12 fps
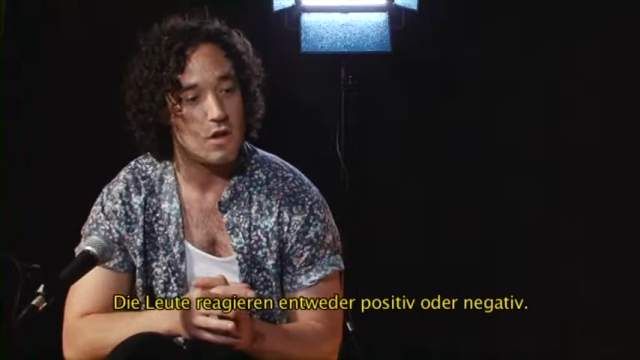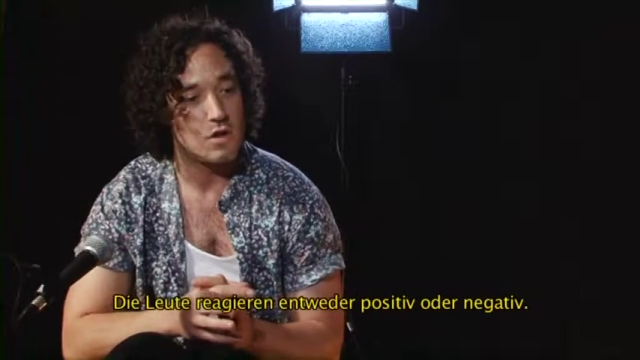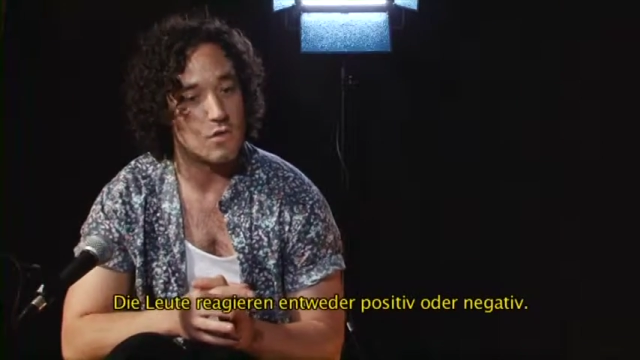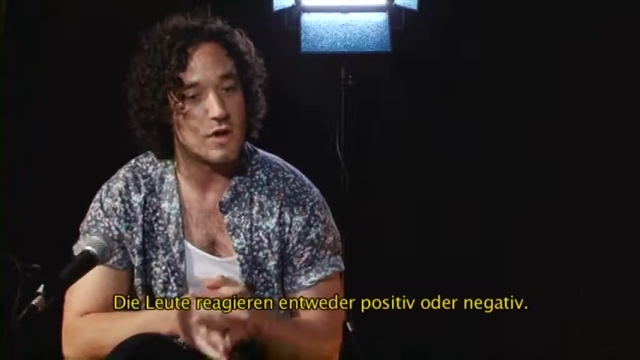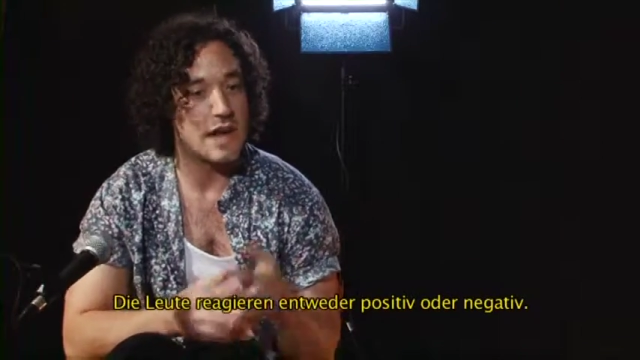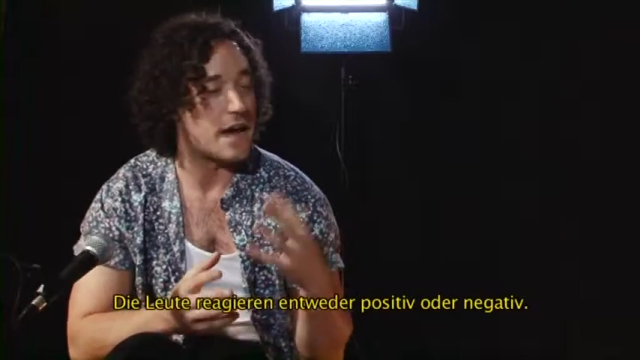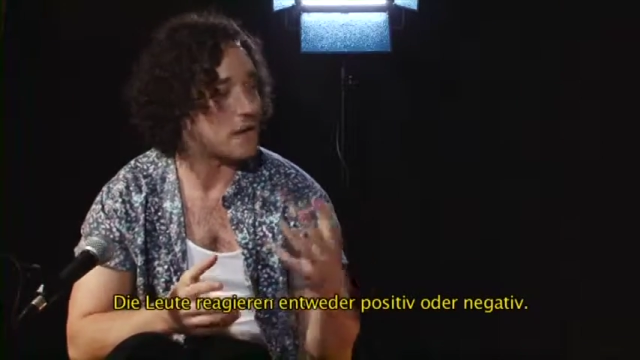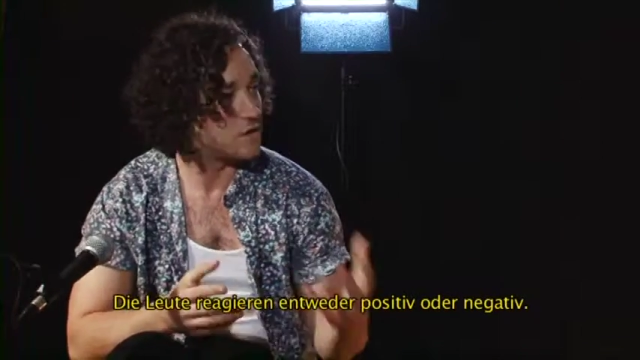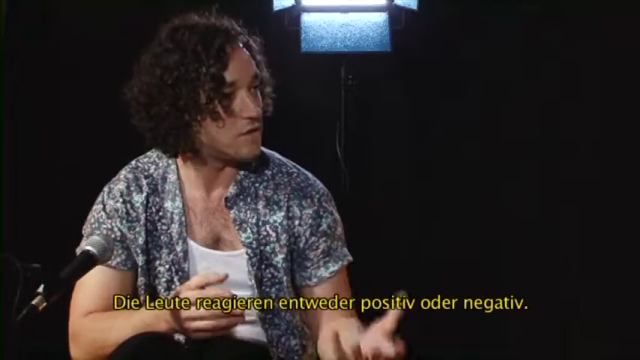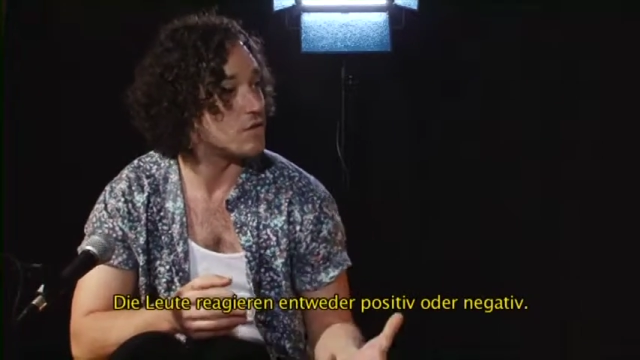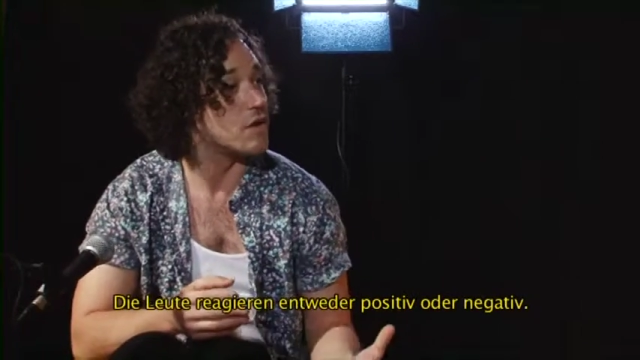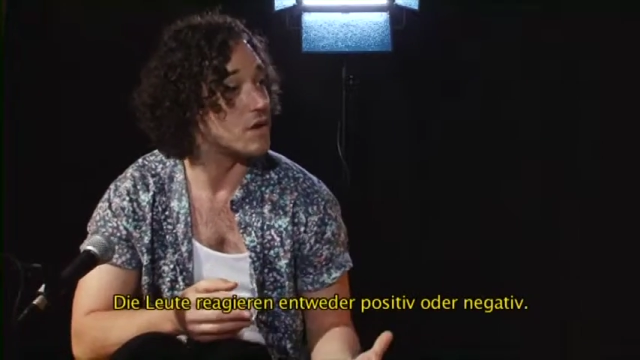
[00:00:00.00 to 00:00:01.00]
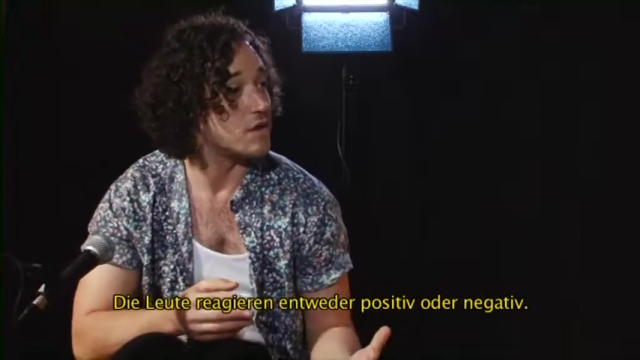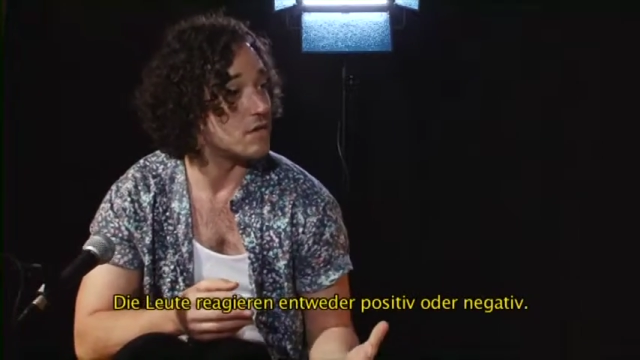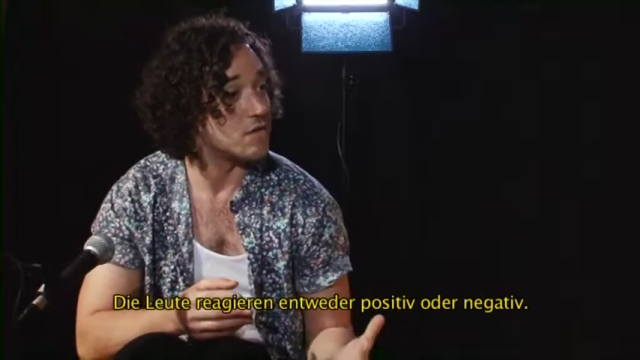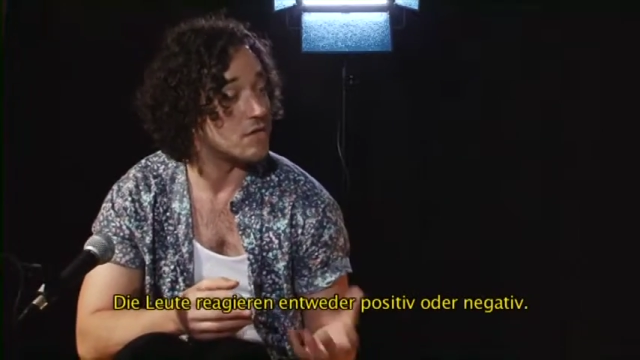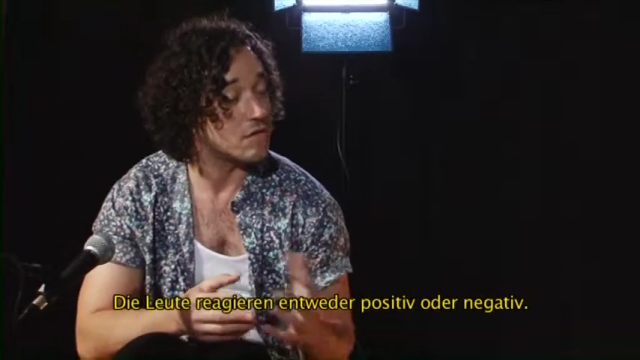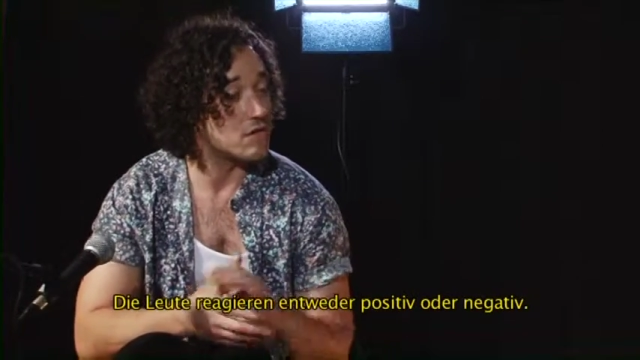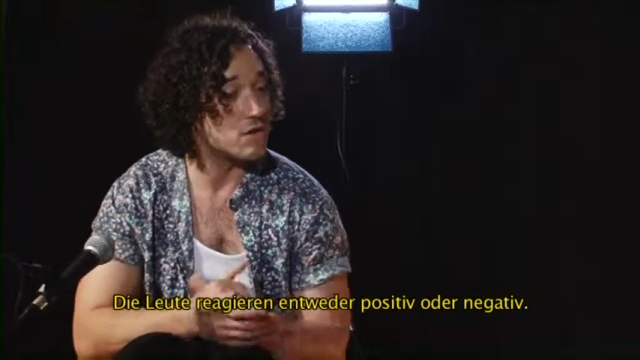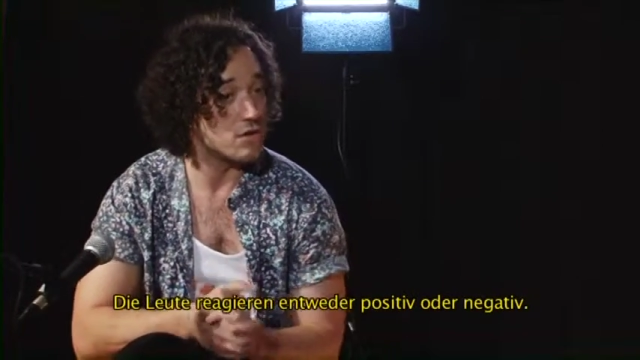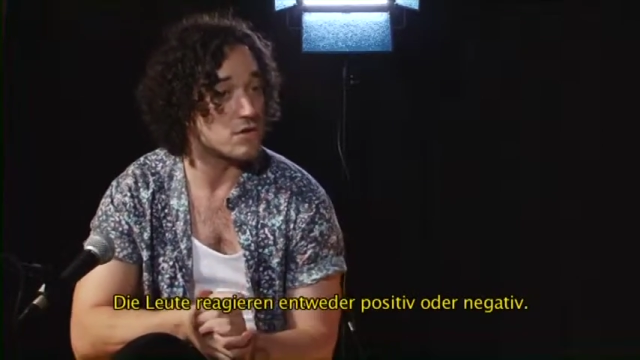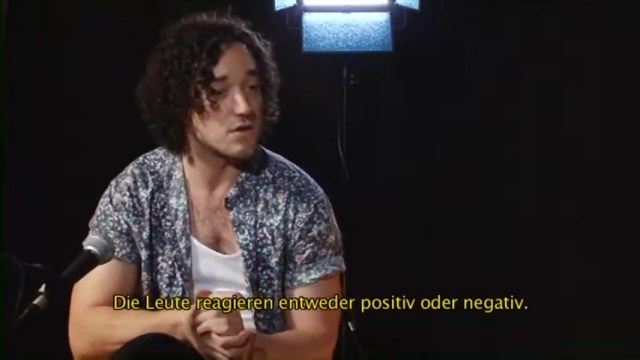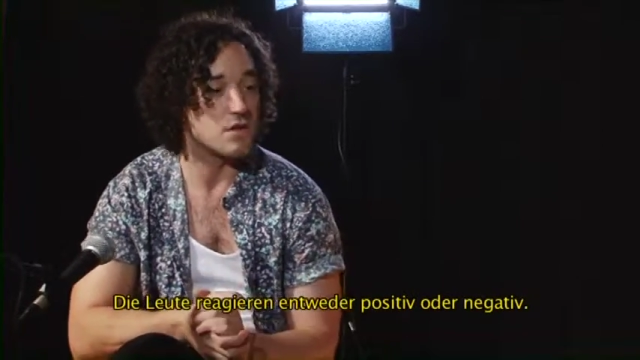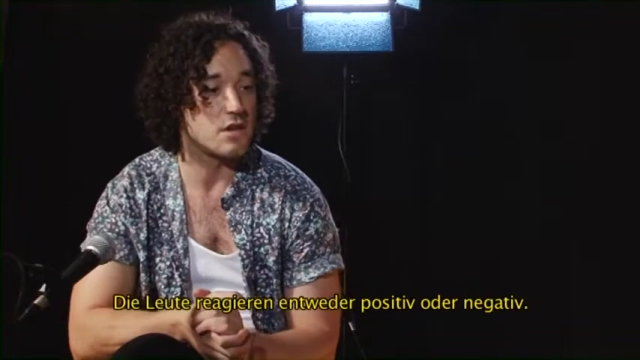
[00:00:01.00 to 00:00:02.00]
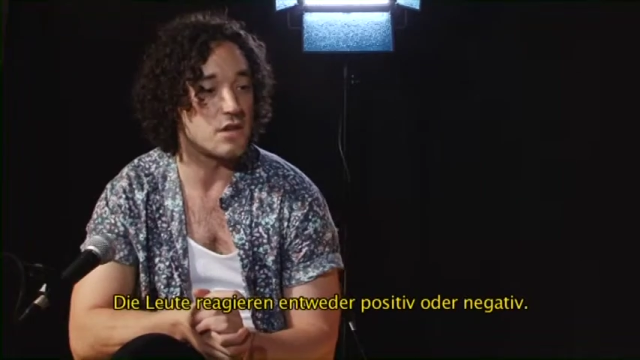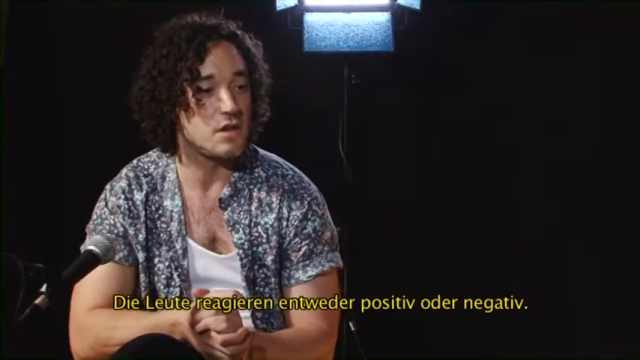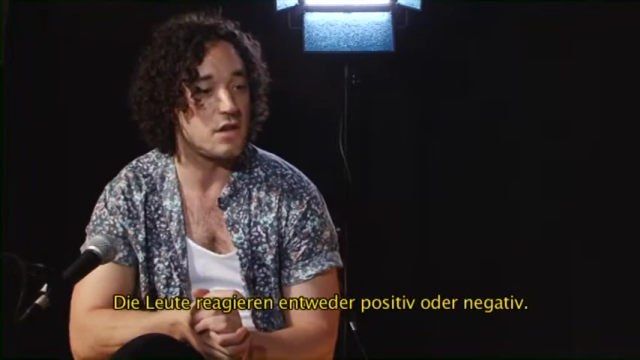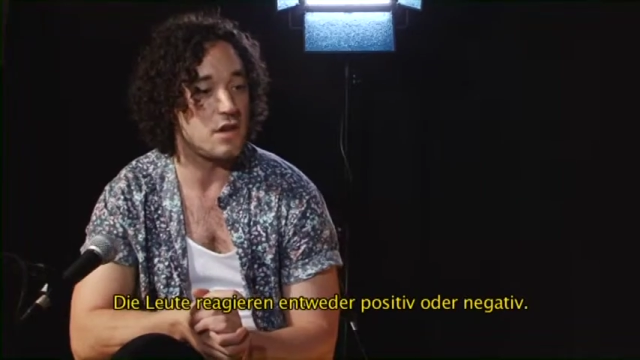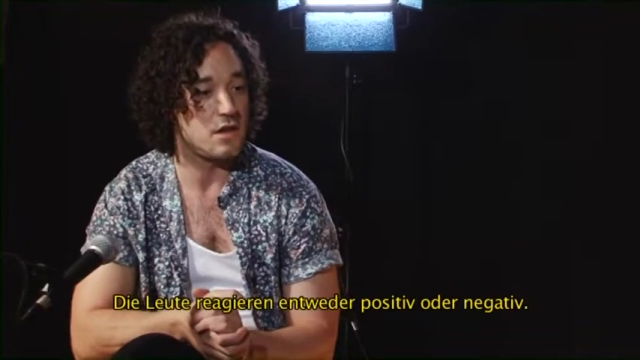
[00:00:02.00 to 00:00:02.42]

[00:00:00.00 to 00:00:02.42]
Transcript: react to it usually